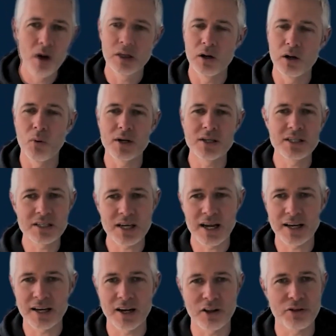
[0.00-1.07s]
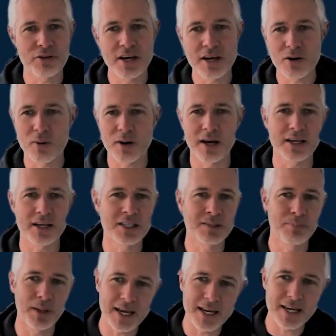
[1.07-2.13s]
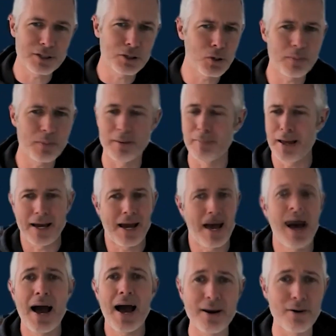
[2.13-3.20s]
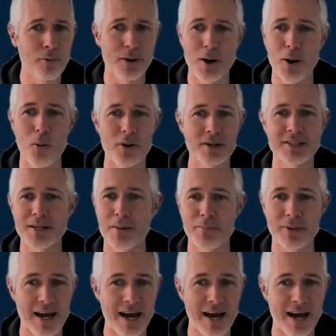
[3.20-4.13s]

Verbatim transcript: you know, what is this guy going to think when I explain it to him? And I'm like, I don't know what some